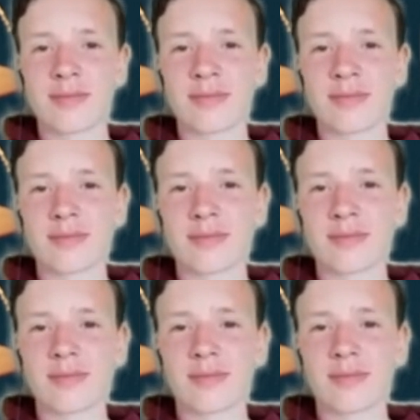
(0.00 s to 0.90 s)

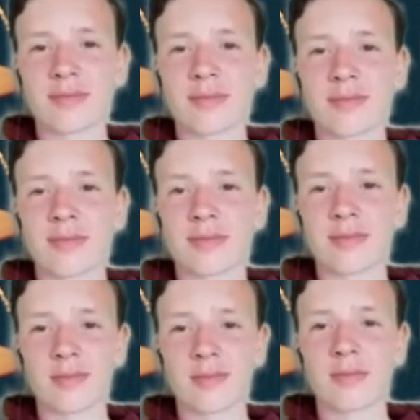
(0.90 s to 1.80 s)

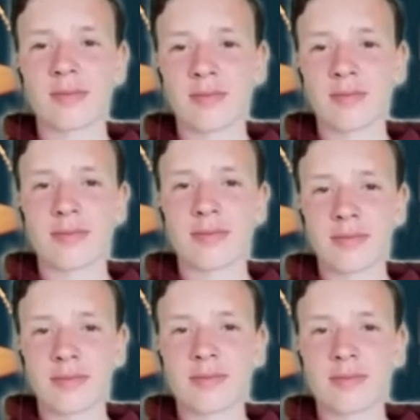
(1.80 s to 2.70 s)

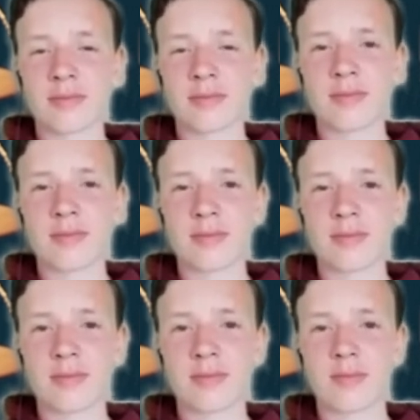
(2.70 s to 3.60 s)

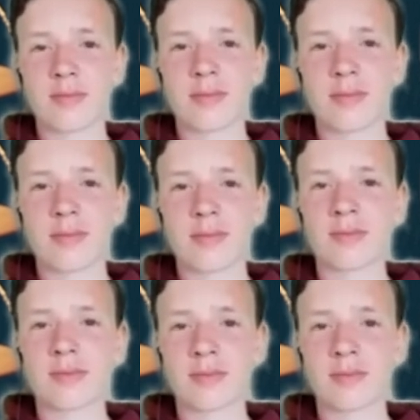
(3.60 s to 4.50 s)

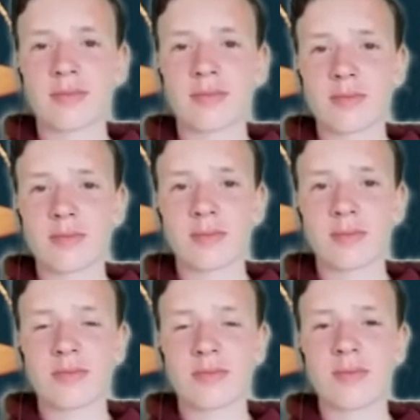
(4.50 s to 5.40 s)

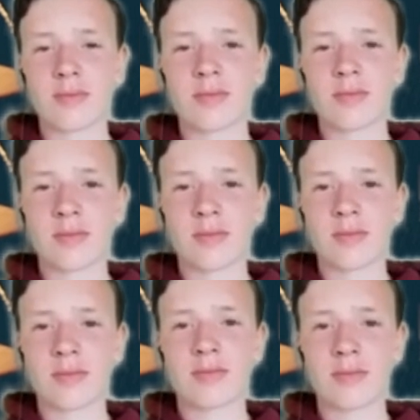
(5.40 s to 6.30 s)

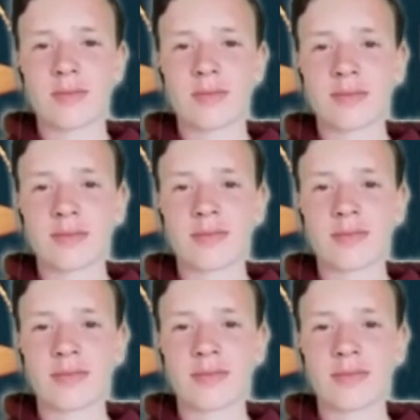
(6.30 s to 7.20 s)

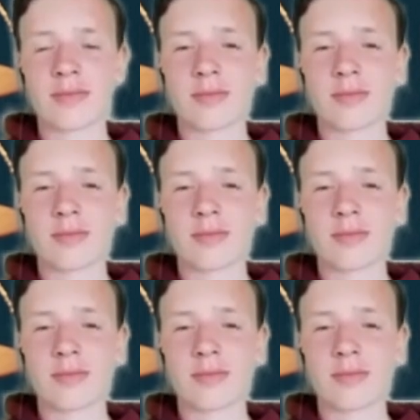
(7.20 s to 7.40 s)
(silent)